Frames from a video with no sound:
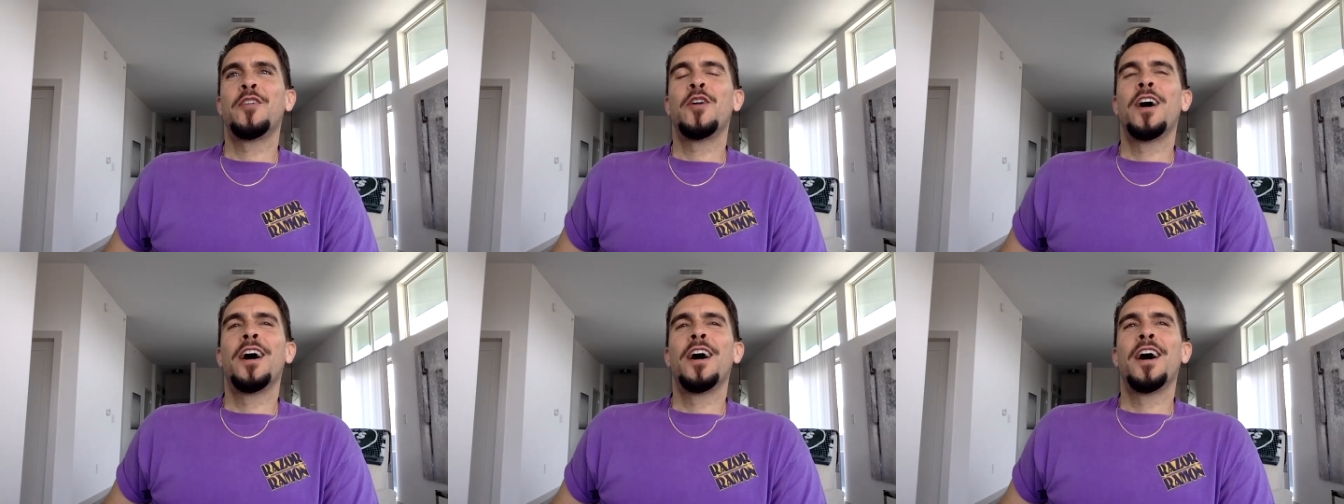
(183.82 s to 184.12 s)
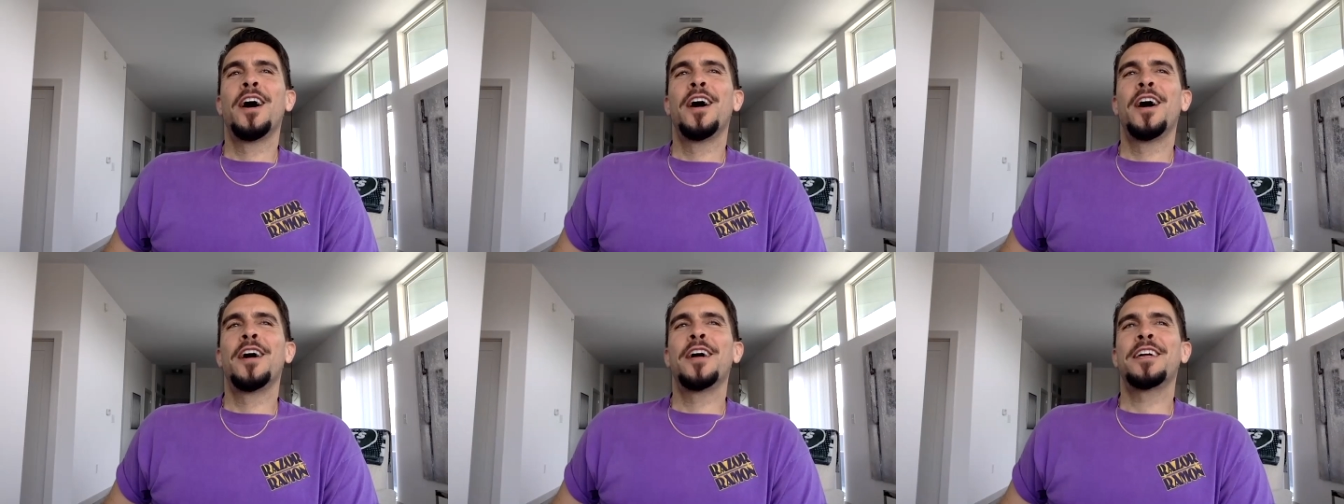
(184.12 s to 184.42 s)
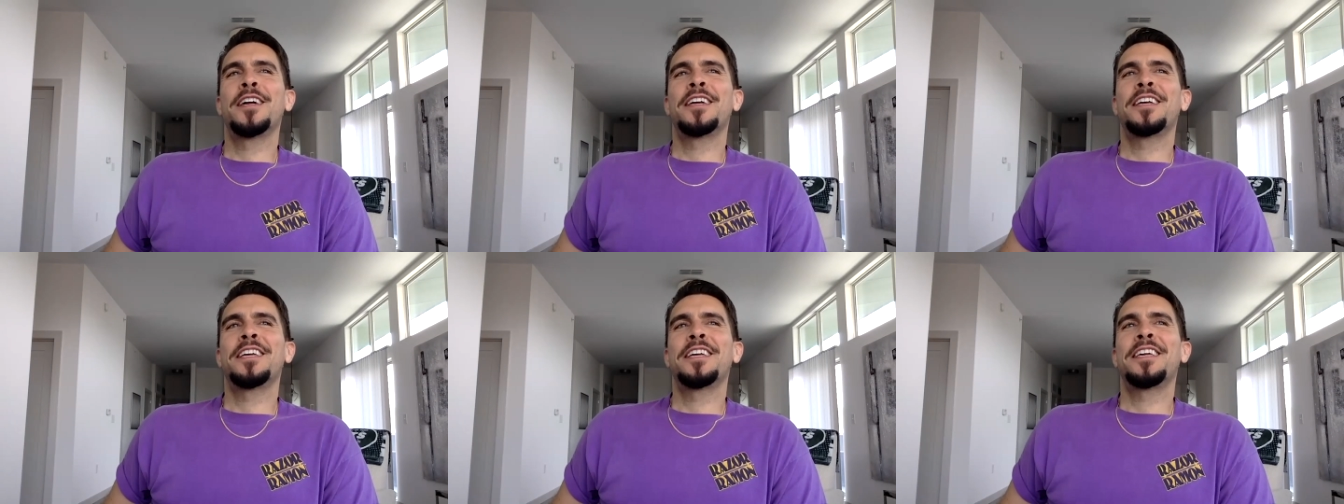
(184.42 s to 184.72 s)
Uh,
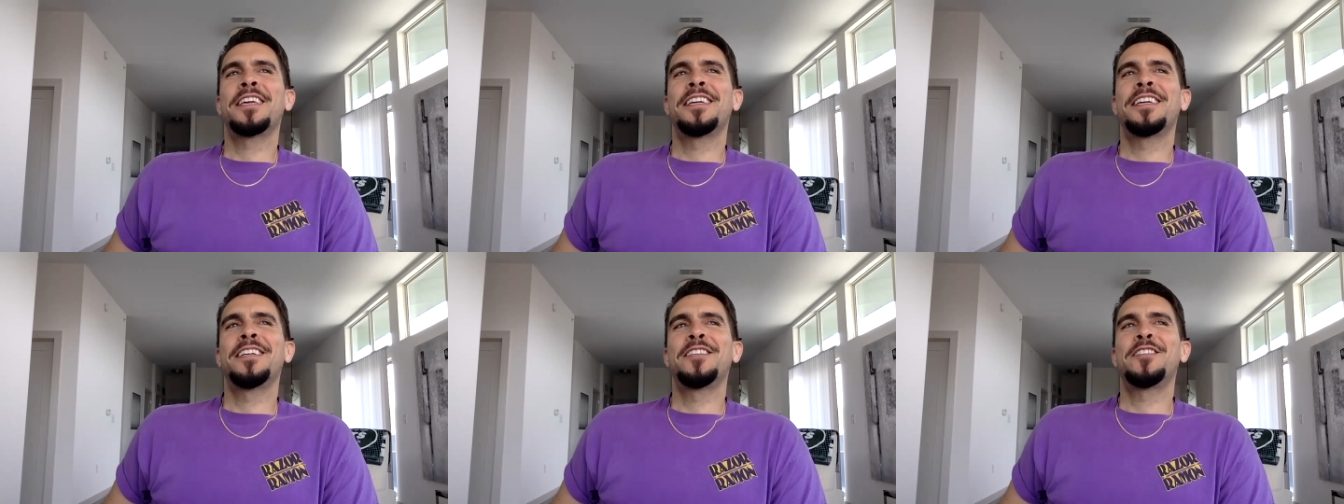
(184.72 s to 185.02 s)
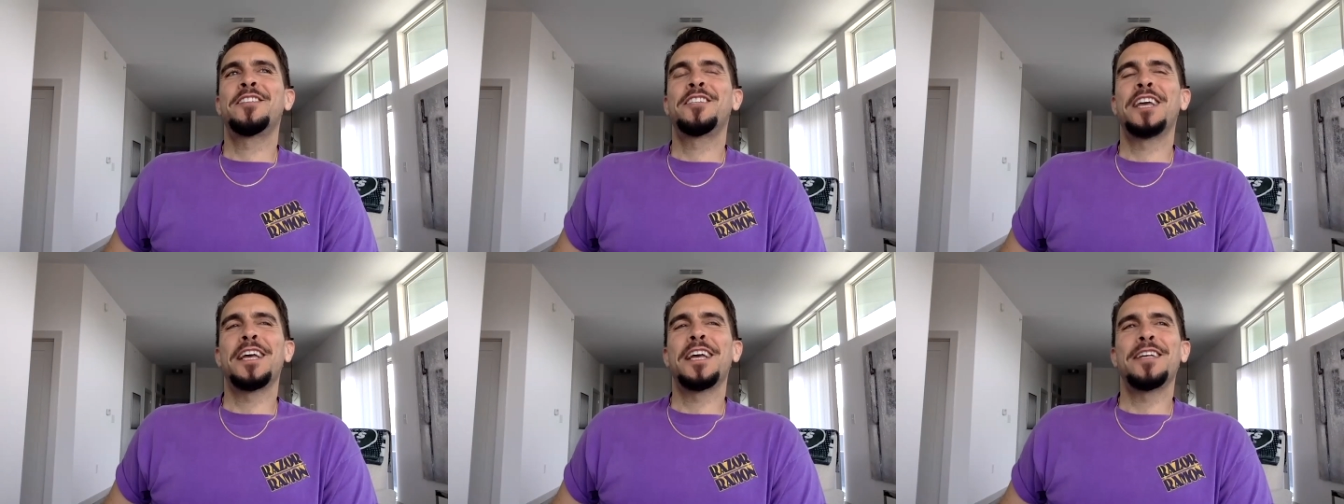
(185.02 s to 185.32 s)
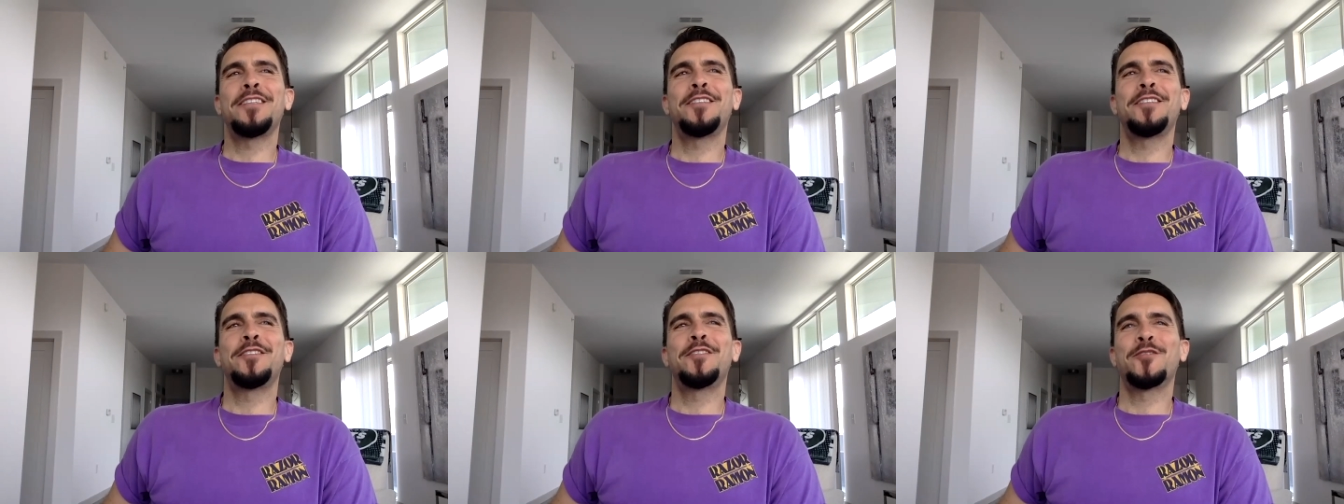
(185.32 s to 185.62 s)

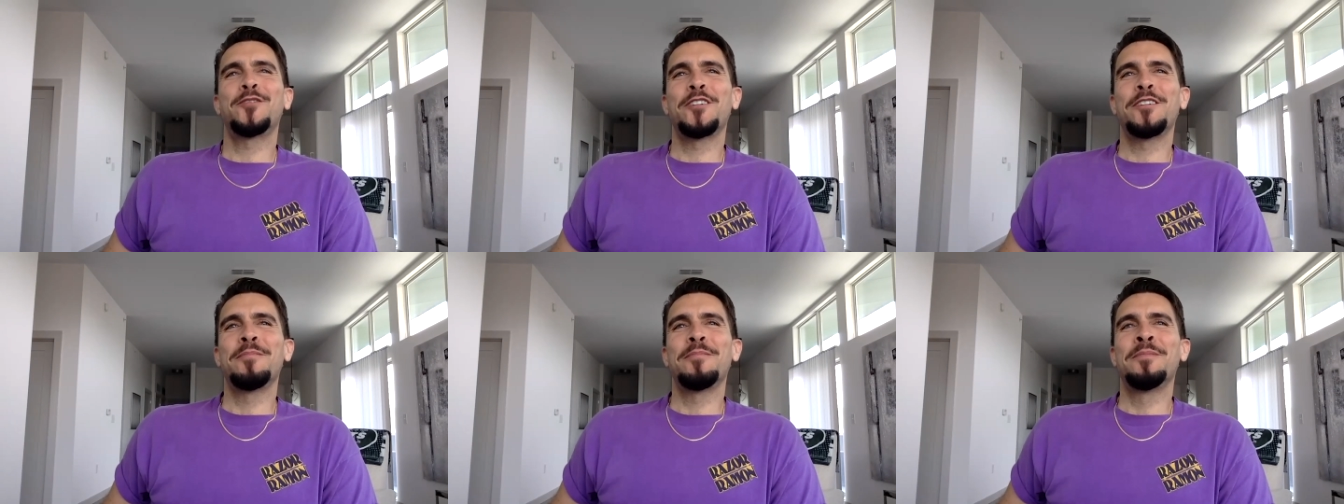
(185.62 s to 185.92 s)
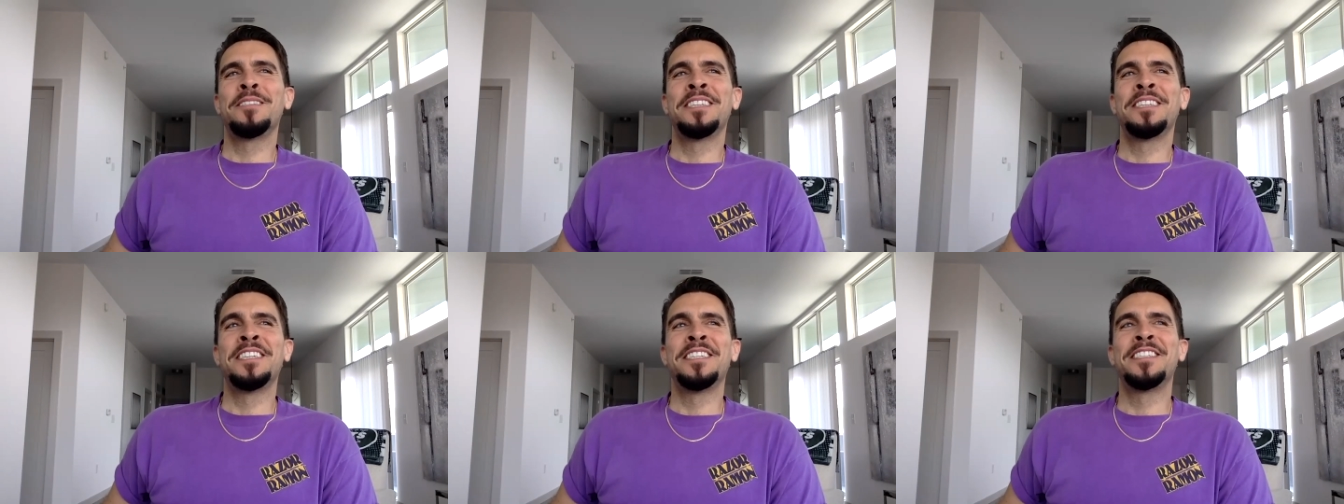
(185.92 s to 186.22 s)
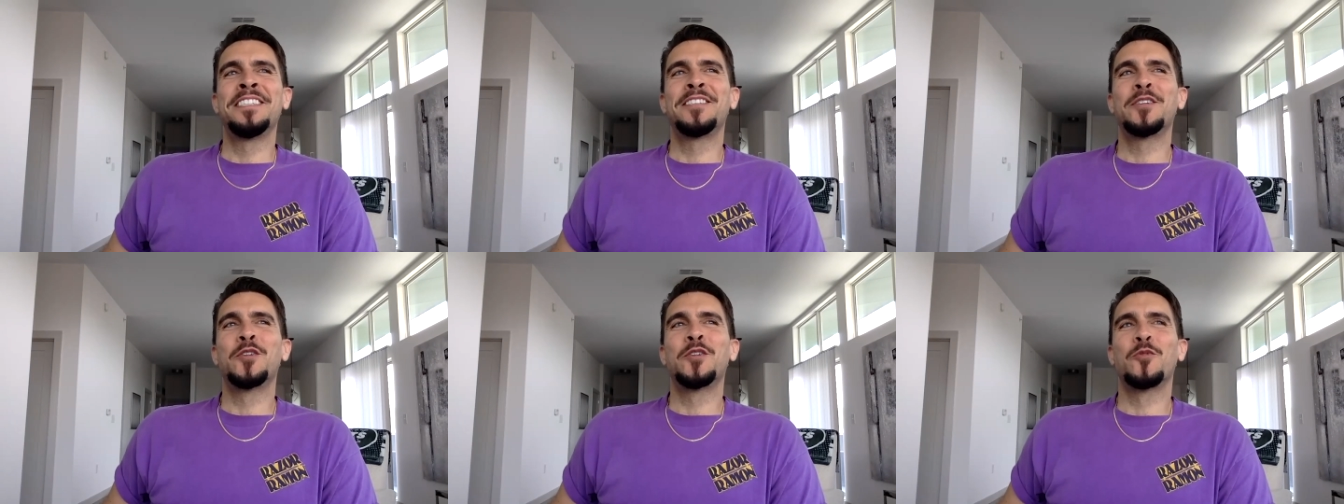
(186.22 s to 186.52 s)
Chase dreams
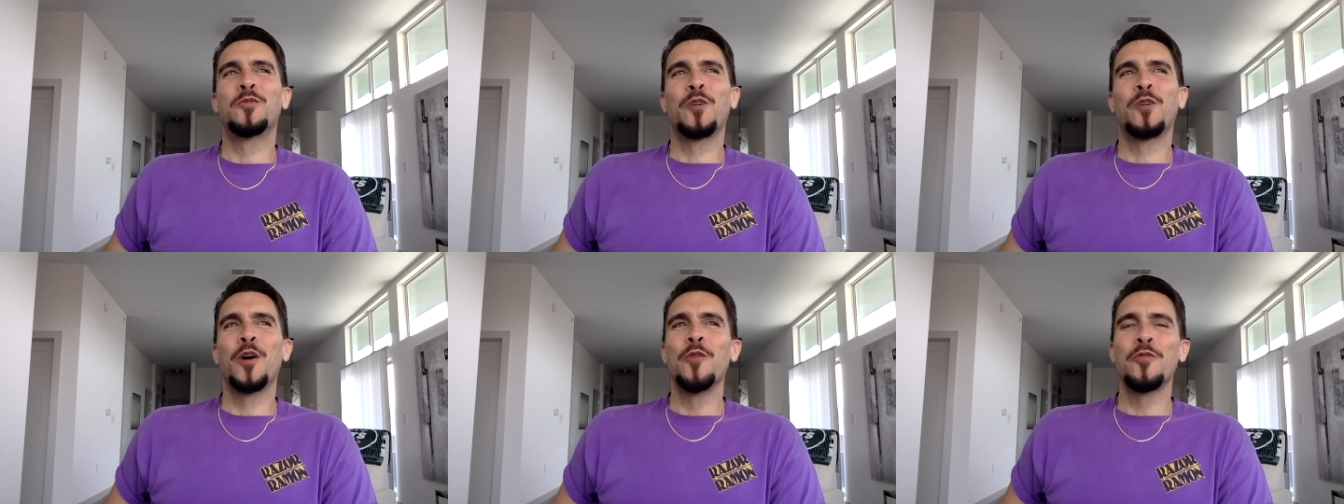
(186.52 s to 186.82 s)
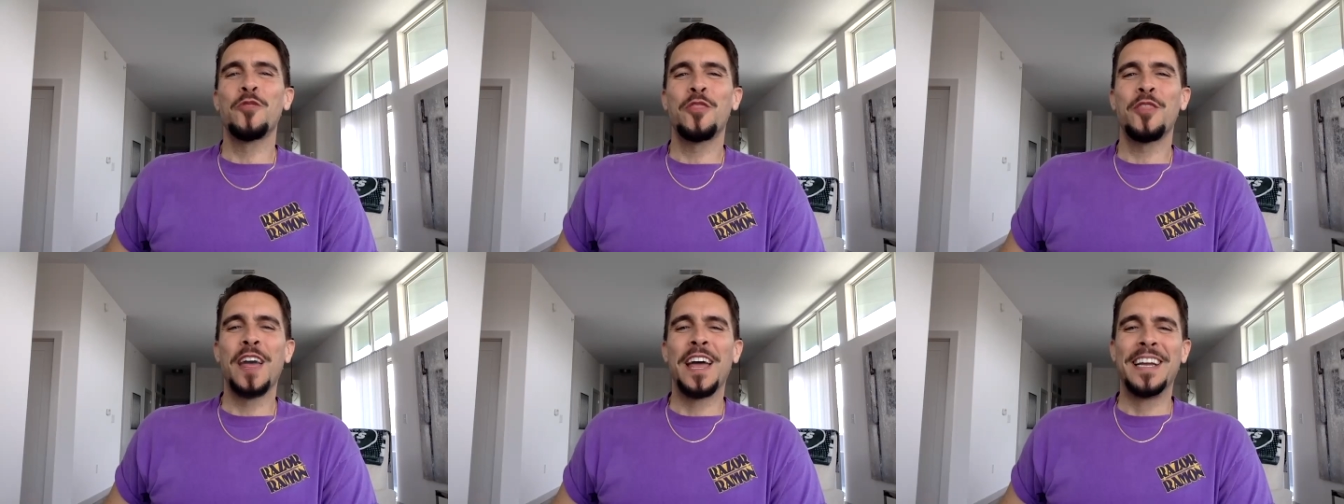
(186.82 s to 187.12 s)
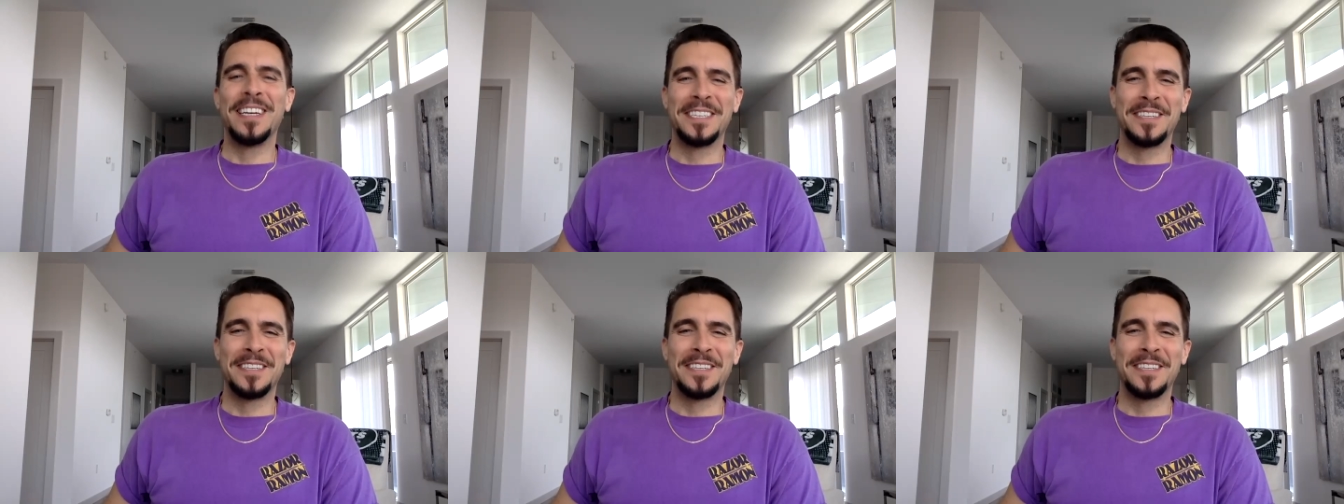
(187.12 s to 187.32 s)
is growth and